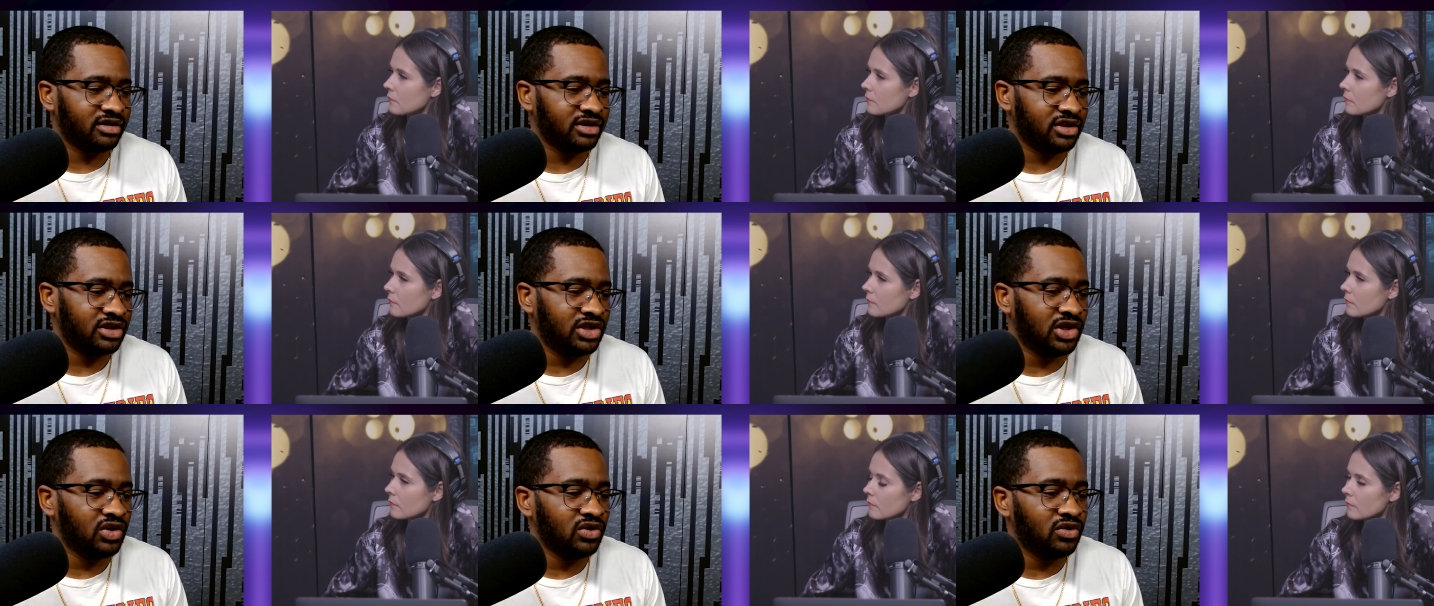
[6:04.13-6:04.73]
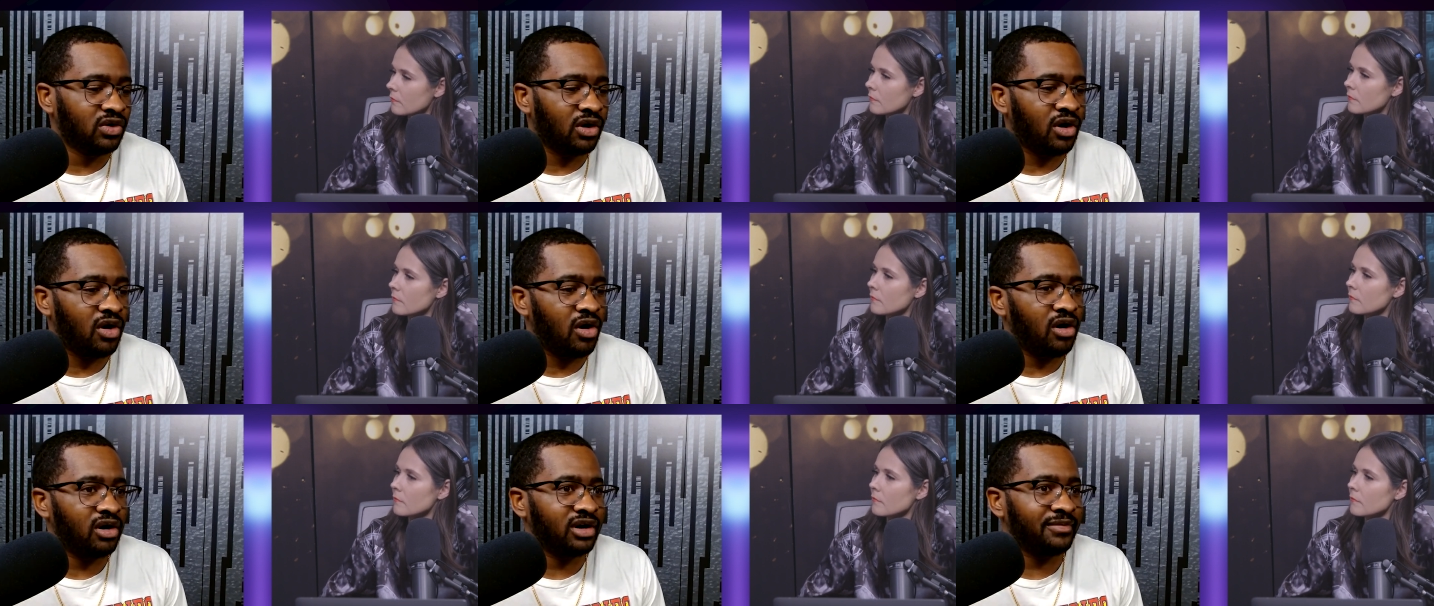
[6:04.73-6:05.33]
Speaker 1: you
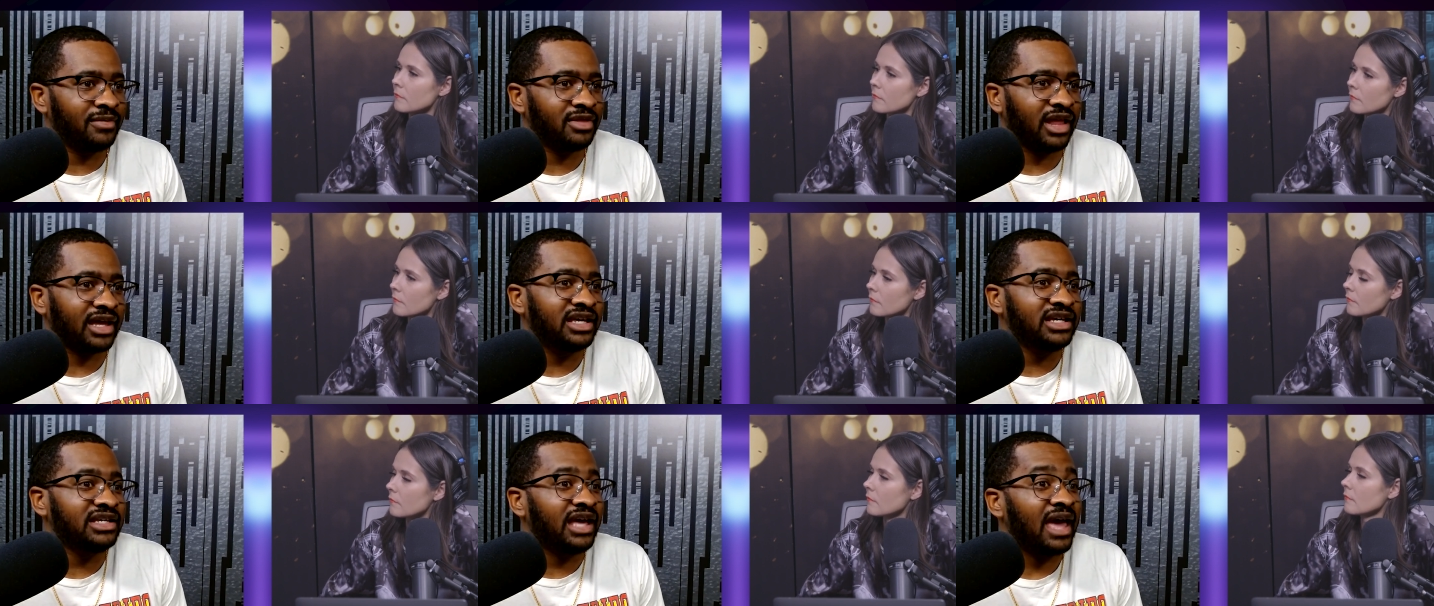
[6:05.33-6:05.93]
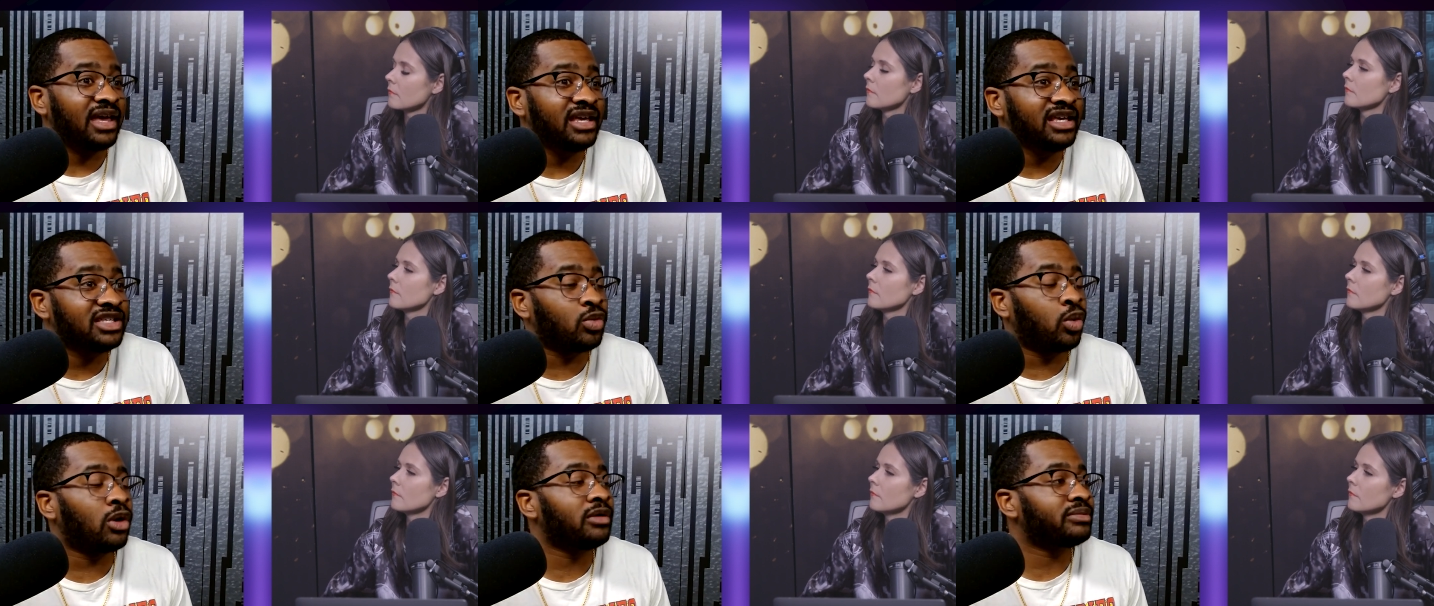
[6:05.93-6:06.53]
autom like he
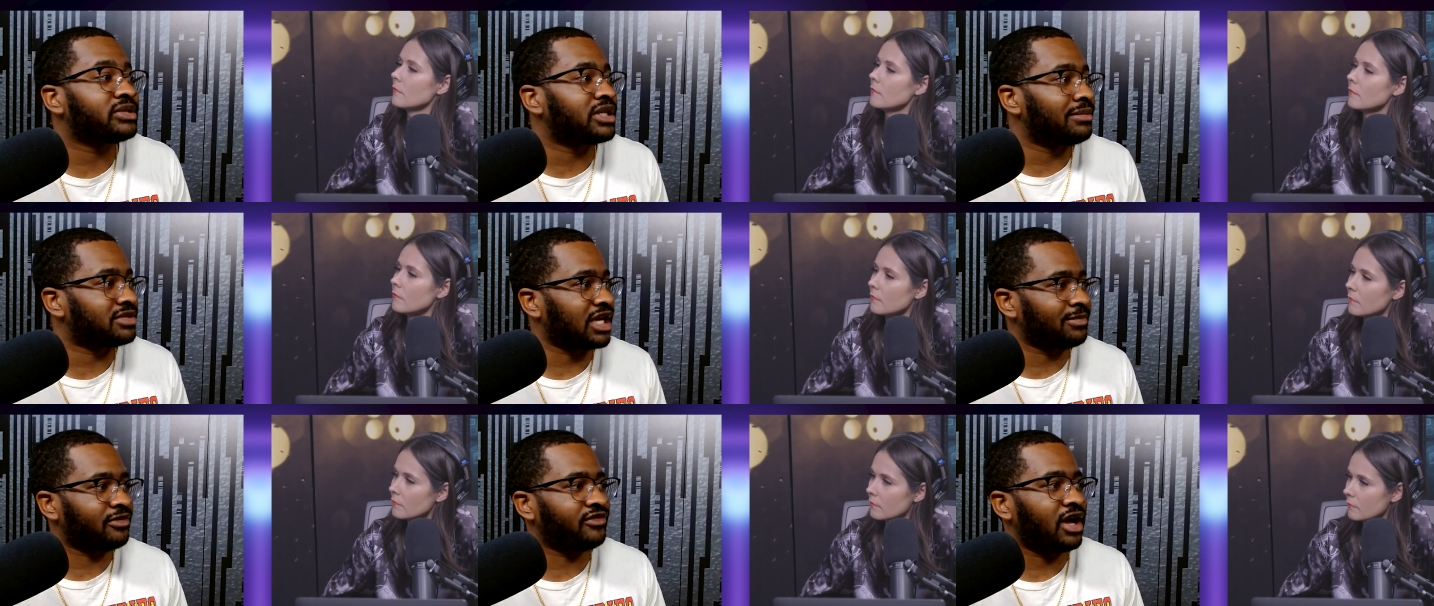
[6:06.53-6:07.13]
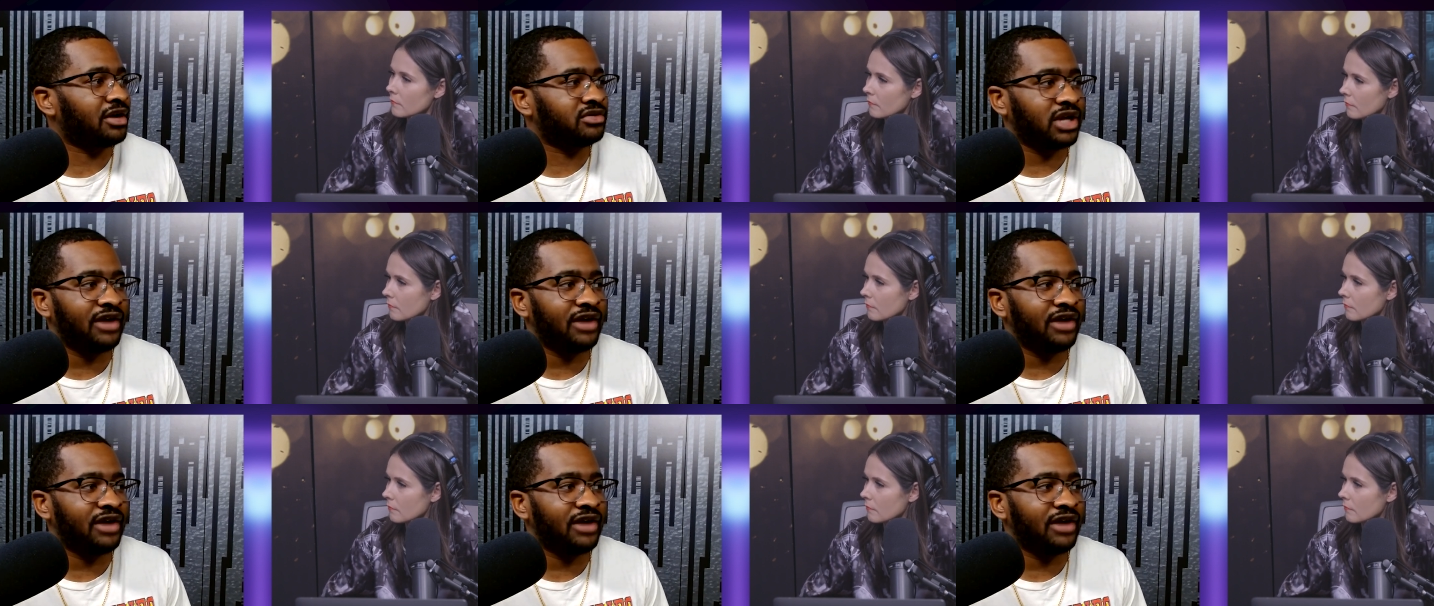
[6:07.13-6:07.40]
he's worth some type of value.